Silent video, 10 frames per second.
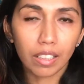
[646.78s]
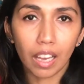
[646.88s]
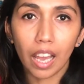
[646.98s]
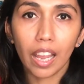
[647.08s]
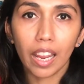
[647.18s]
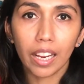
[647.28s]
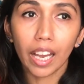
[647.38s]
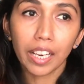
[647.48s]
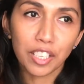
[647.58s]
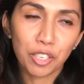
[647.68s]
I
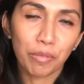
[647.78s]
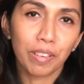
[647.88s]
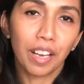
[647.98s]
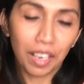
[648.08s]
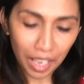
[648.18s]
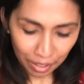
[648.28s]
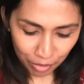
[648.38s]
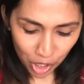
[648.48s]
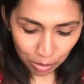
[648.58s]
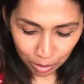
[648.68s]
got into a lot
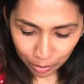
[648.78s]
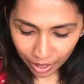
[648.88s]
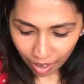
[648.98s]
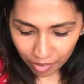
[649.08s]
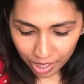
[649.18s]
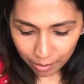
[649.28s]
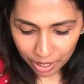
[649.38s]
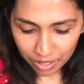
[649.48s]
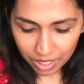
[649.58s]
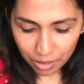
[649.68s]
of trouble with Aria
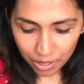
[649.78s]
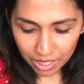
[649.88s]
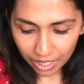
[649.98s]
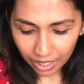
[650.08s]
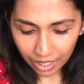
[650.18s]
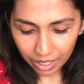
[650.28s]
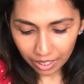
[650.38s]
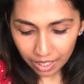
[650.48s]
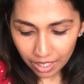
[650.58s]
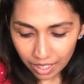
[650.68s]
because she was like getting
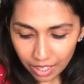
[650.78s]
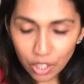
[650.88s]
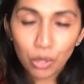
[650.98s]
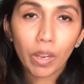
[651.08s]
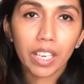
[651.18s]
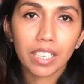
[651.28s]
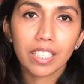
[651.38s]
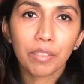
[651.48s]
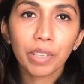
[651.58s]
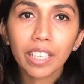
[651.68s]
too
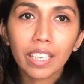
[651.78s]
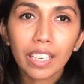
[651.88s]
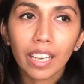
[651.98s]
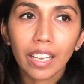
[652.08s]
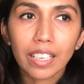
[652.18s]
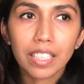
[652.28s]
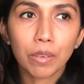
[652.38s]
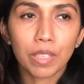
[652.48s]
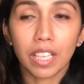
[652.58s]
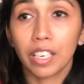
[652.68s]
addicted with it, and she
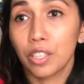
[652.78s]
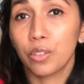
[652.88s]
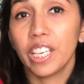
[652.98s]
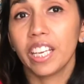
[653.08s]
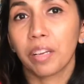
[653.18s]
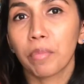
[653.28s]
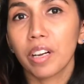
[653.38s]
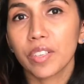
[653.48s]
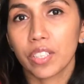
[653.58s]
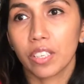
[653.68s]
was not into eating
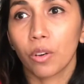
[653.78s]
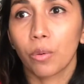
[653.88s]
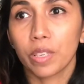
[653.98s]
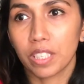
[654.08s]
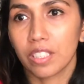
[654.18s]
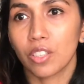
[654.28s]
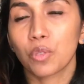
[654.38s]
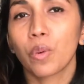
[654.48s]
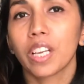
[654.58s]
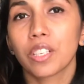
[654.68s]
much. She always
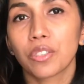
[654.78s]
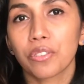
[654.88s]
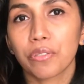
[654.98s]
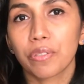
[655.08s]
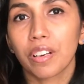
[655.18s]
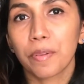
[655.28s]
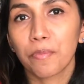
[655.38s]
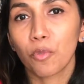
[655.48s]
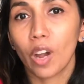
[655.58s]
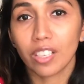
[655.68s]
just wanted to
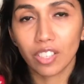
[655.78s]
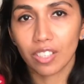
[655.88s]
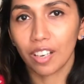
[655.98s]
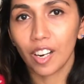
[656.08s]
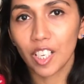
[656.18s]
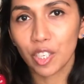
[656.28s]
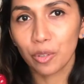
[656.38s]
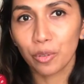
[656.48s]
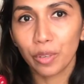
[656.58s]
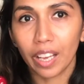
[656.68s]
watch the
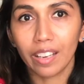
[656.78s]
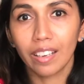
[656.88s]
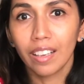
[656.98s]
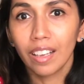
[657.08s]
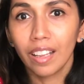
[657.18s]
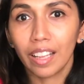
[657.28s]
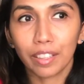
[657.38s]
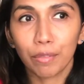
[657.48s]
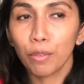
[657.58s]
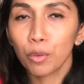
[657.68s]
cartoon, and like
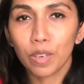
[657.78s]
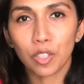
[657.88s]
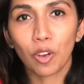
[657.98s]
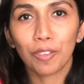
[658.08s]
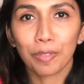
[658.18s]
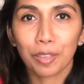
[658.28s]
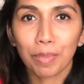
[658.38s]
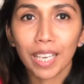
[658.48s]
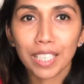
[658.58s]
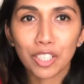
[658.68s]
the food was all over the
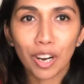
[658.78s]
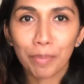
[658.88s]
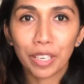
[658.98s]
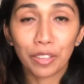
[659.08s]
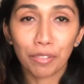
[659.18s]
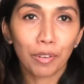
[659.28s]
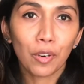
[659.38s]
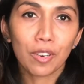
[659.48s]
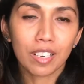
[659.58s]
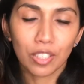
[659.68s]
place, dropping on the floor.